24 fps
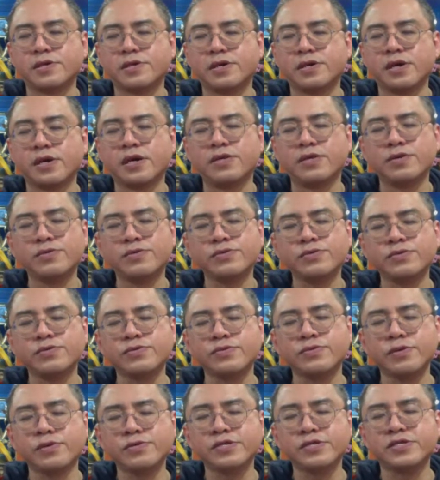And also
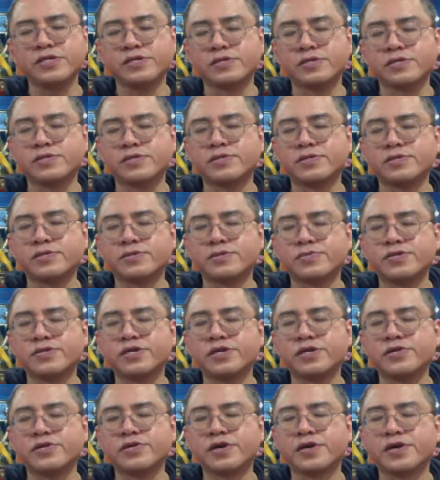
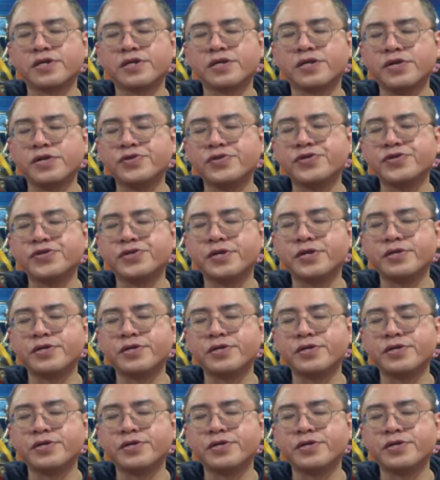return your attention